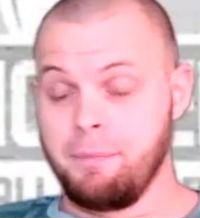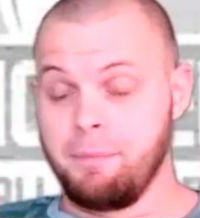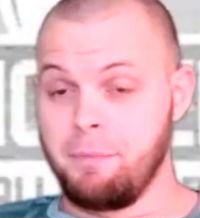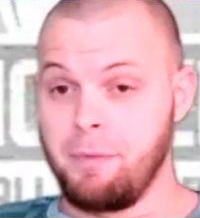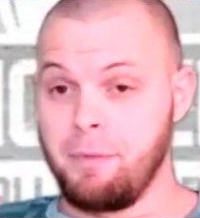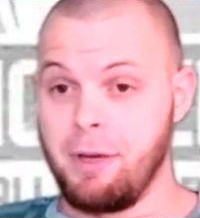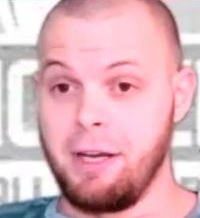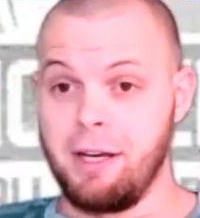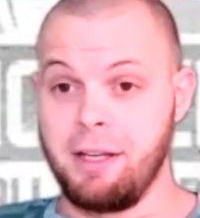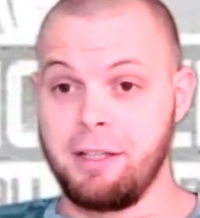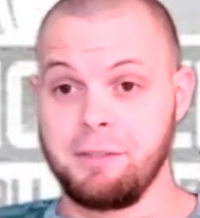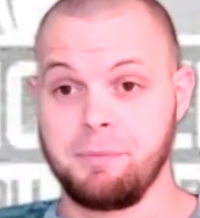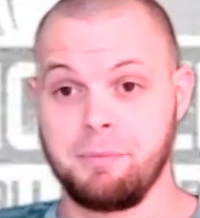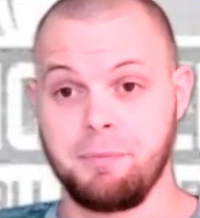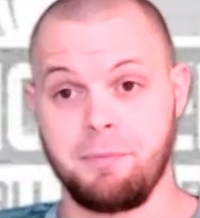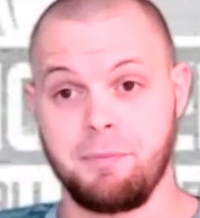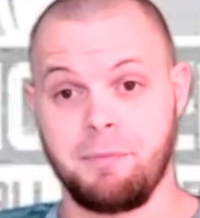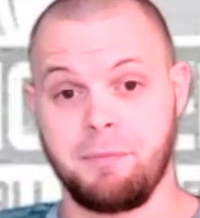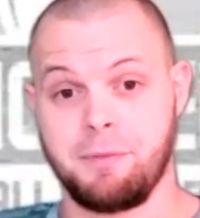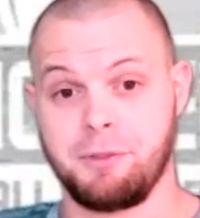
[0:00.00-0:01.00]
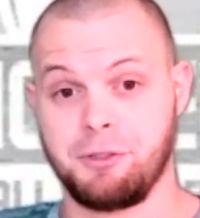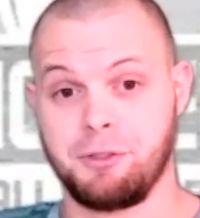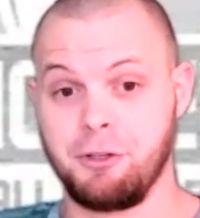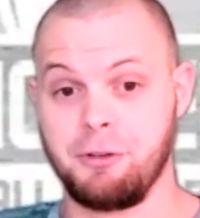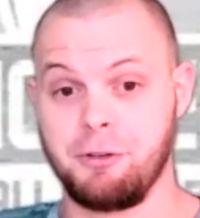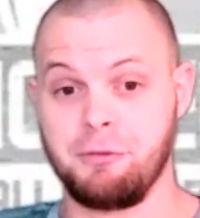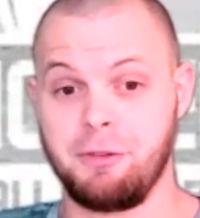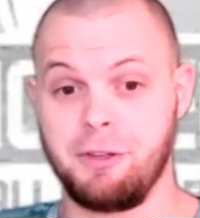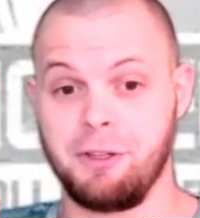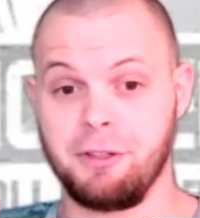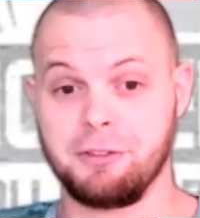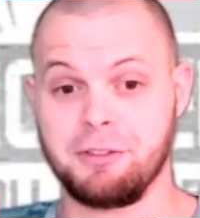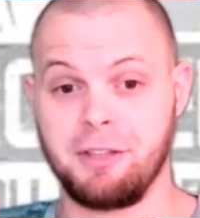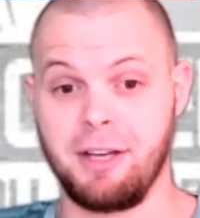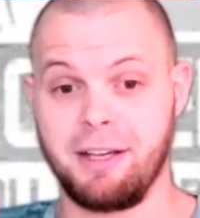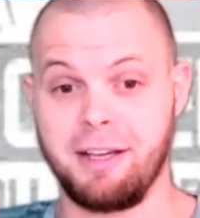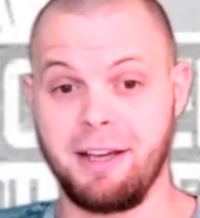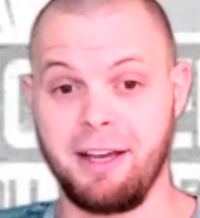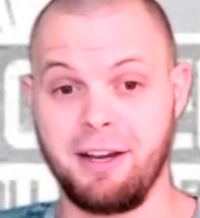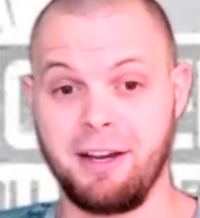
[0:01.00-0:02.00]
man, it sure feels
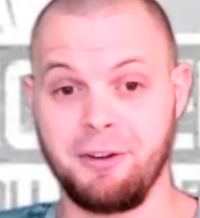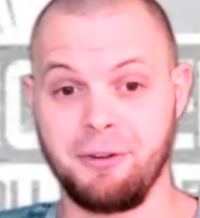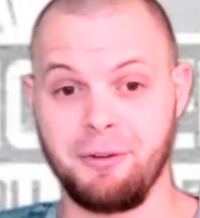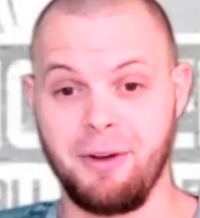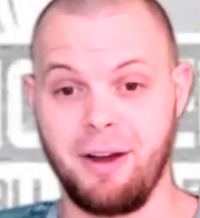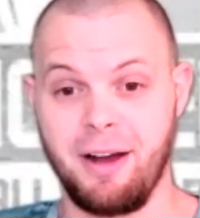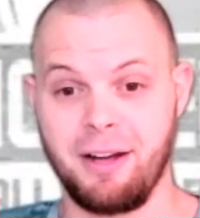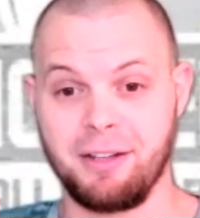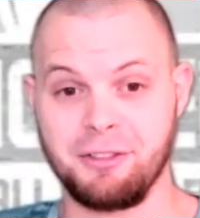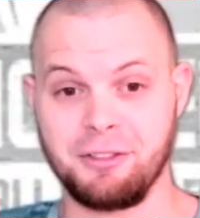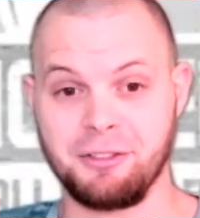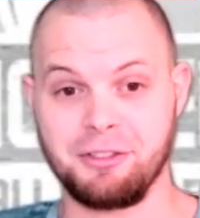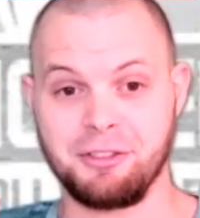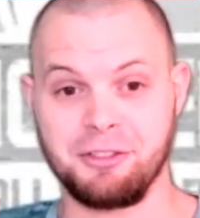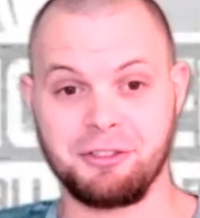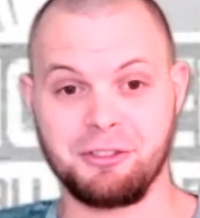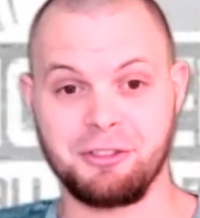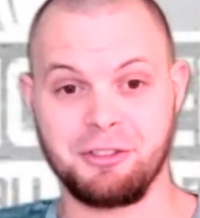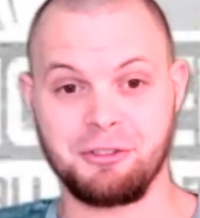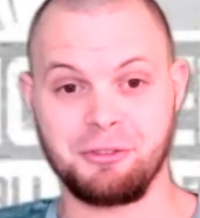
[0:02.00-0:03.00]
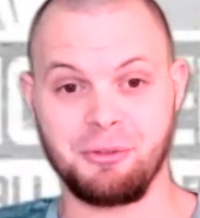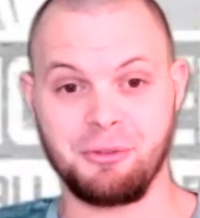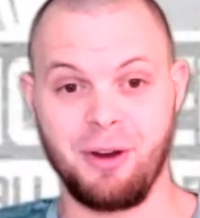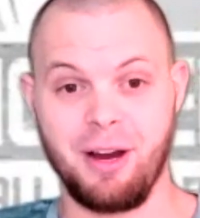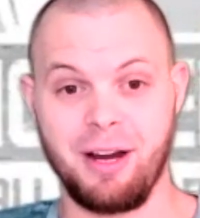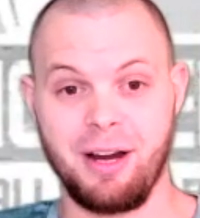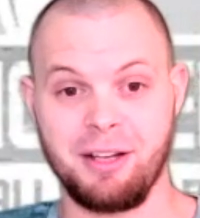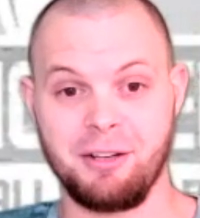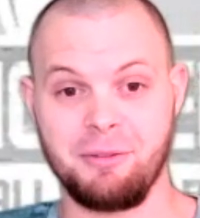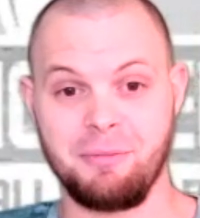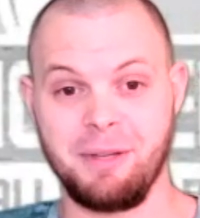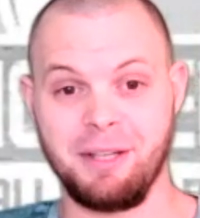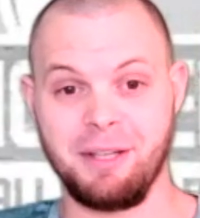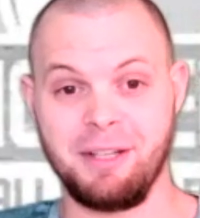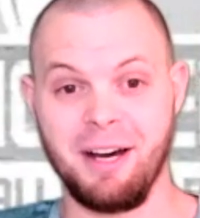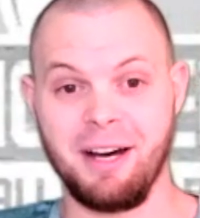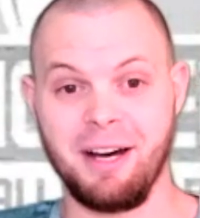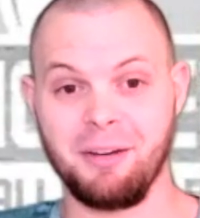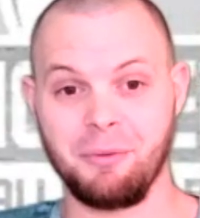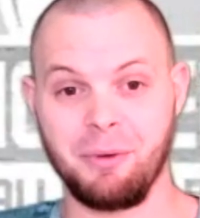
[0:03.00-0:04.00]
like Aaron Rodgers is just ready to be
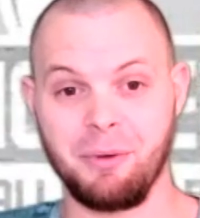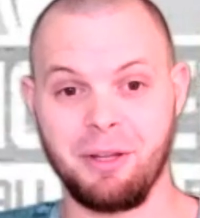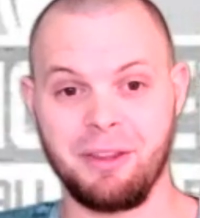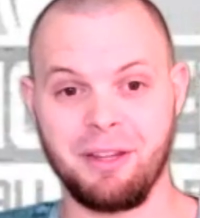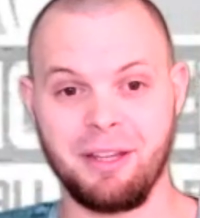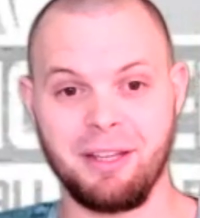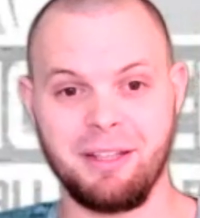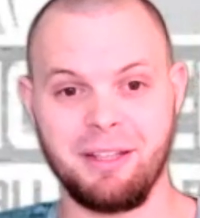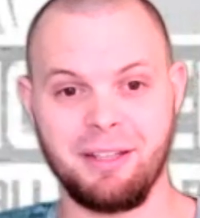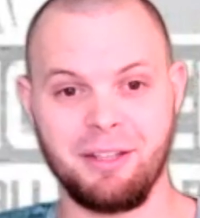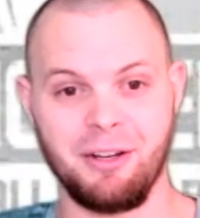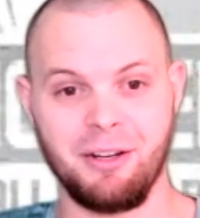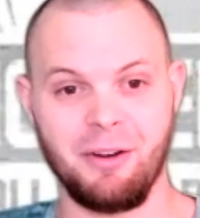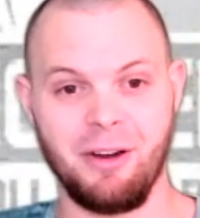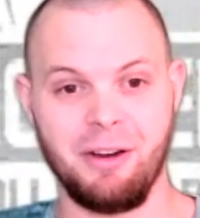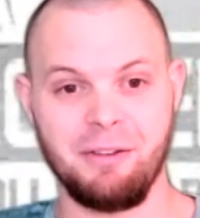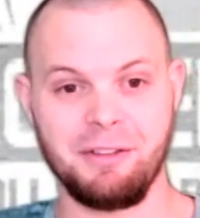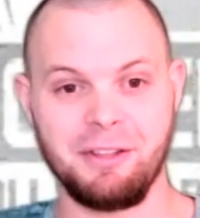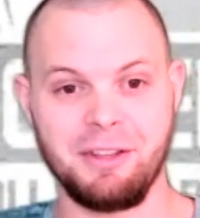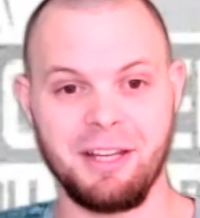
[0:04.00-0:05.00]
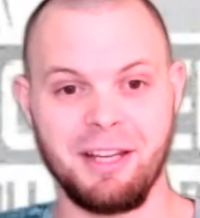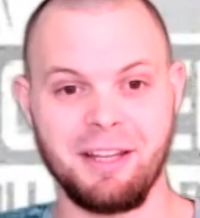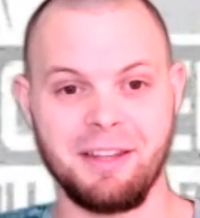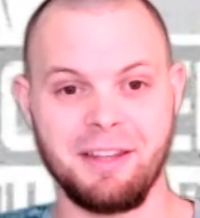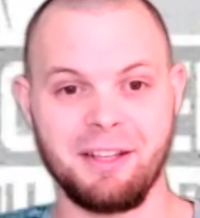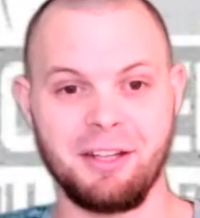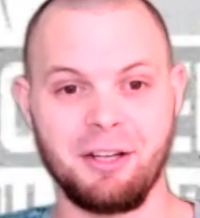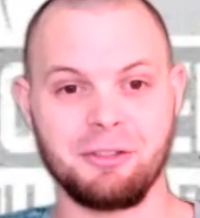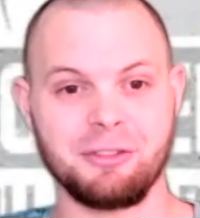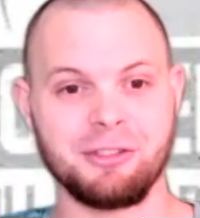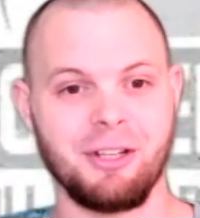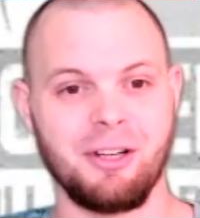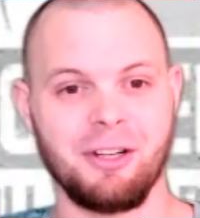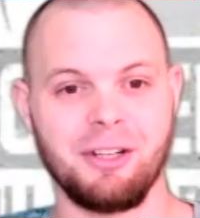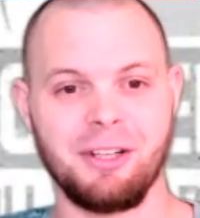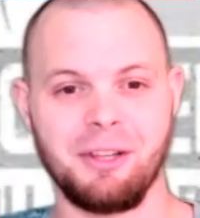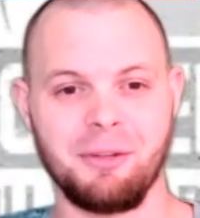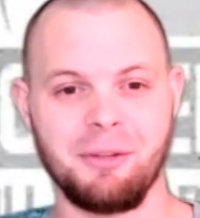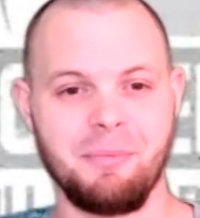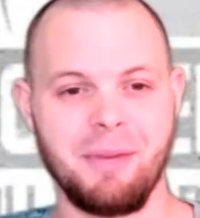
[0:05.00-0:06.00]
done with it. You know, everything that goes
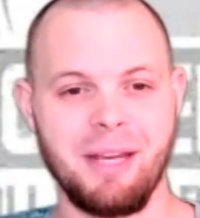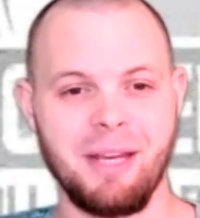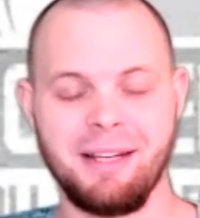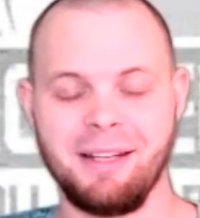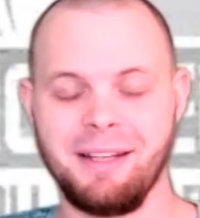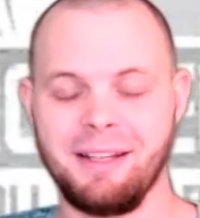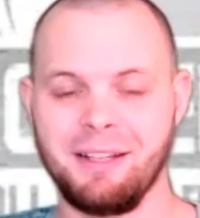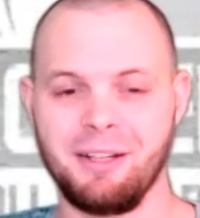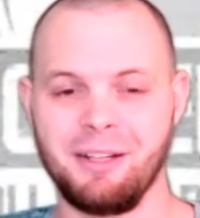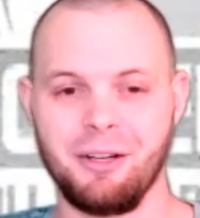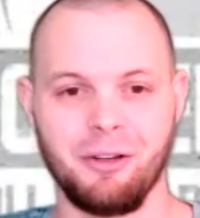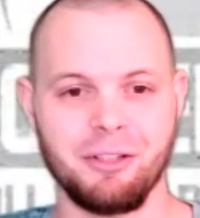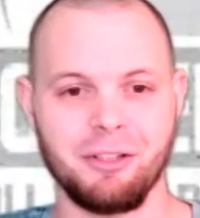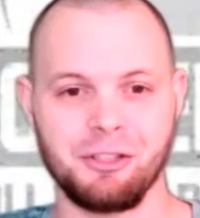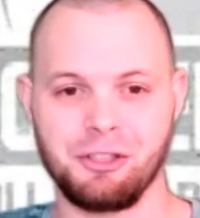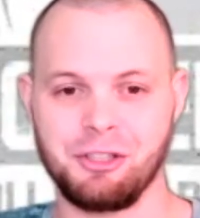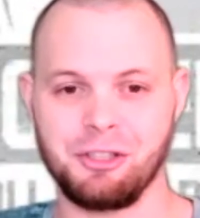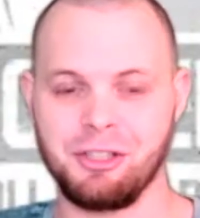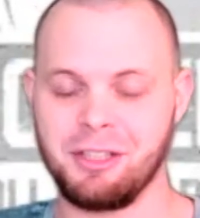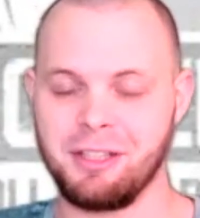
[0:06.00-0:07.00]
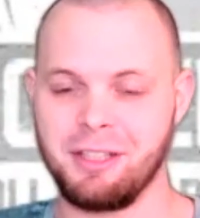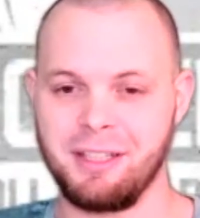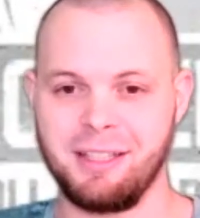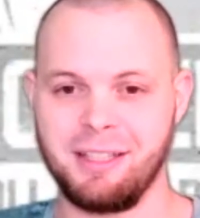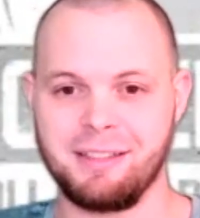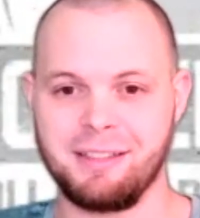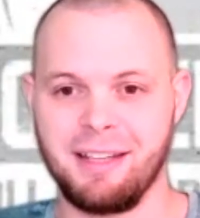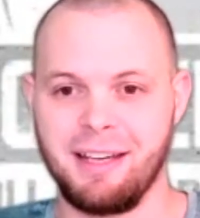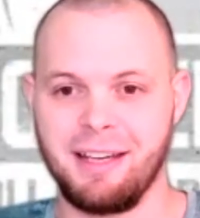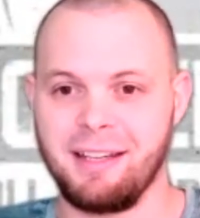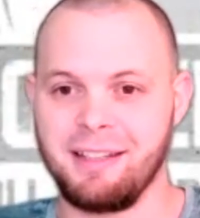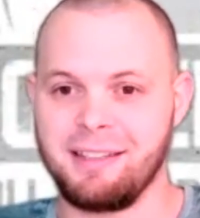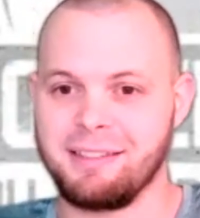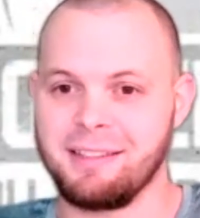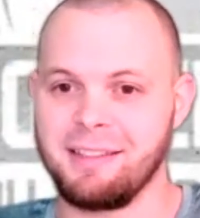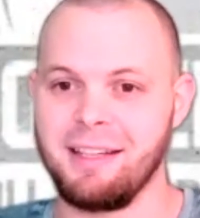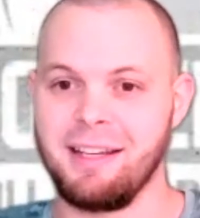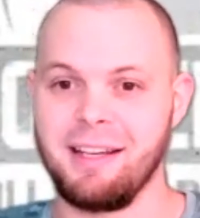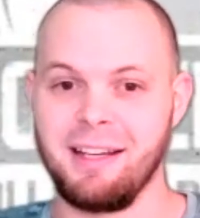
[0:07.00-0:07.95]
on in the media and all the shit that he takes.